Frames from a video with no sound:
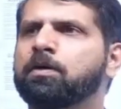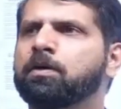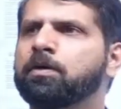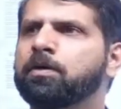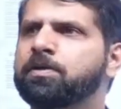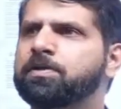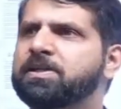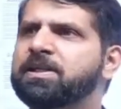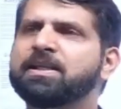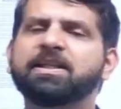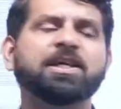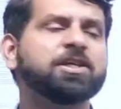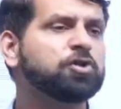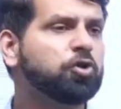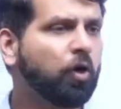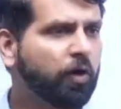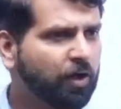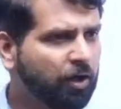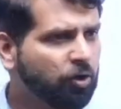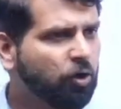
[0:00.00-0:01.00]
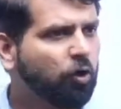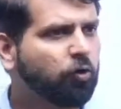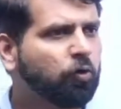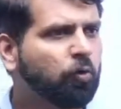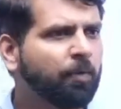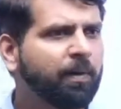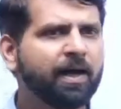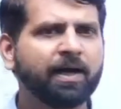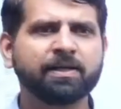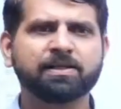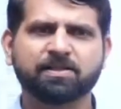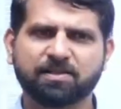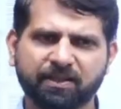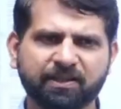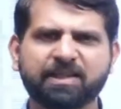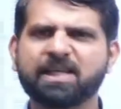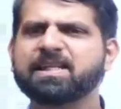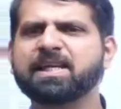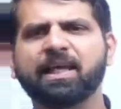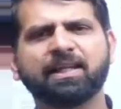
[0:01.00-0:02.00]
see the historical documents,
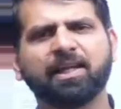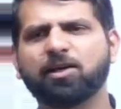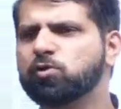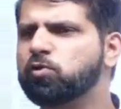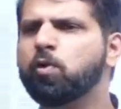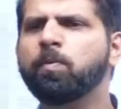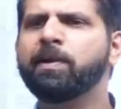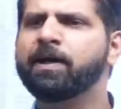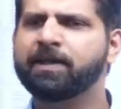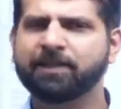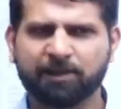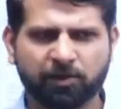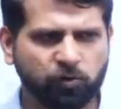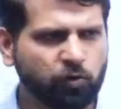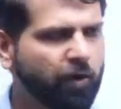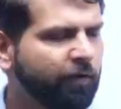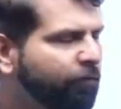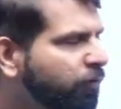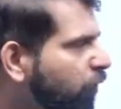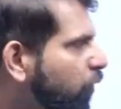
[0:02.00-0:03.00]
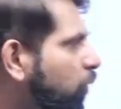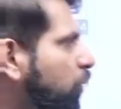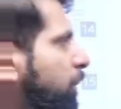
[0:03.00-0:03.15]
this and that, so many things you have to do